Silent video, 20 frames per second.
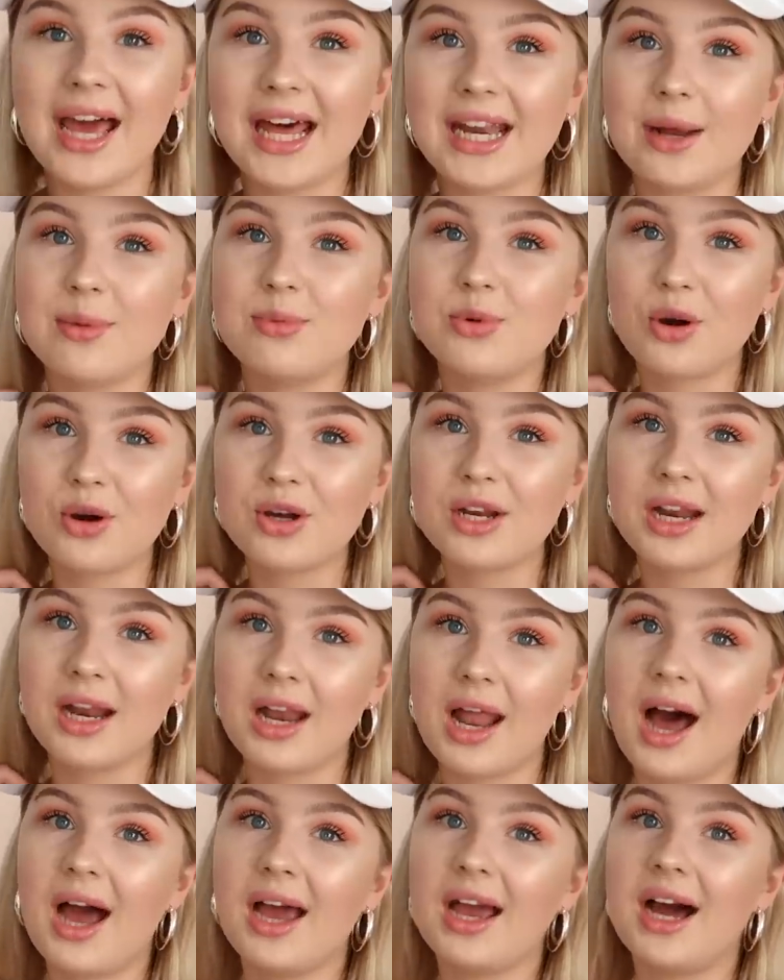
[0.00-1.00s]
and I'm not gonna
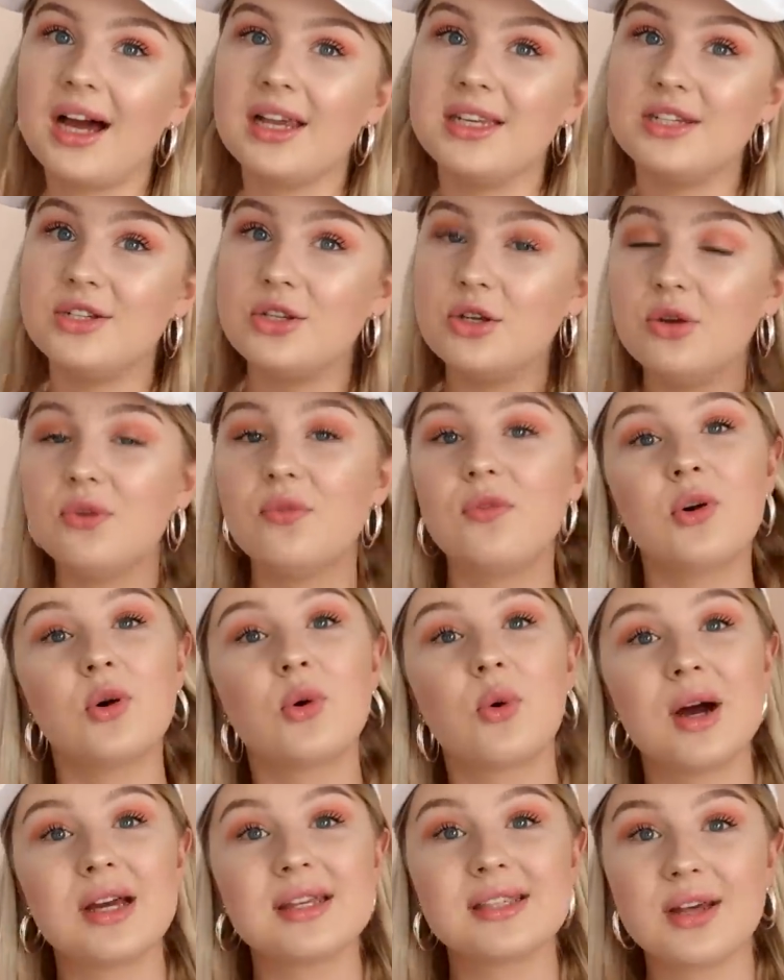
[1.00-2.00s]
lie, I do feel
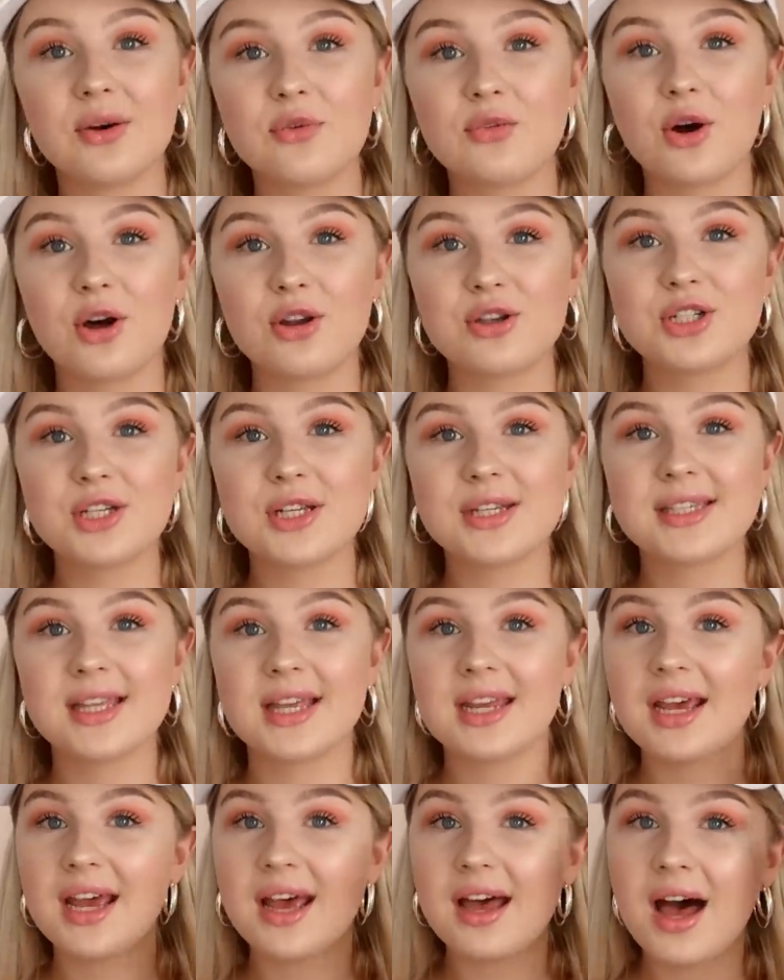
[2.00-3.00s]
quite self-conscious
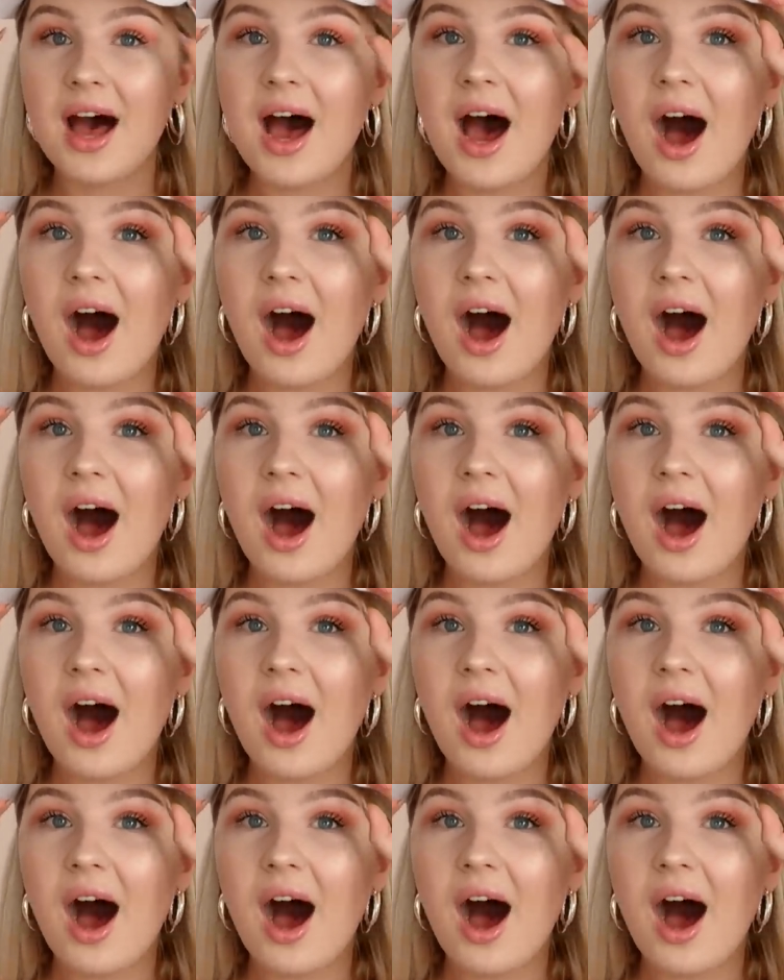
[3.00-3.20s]
in it.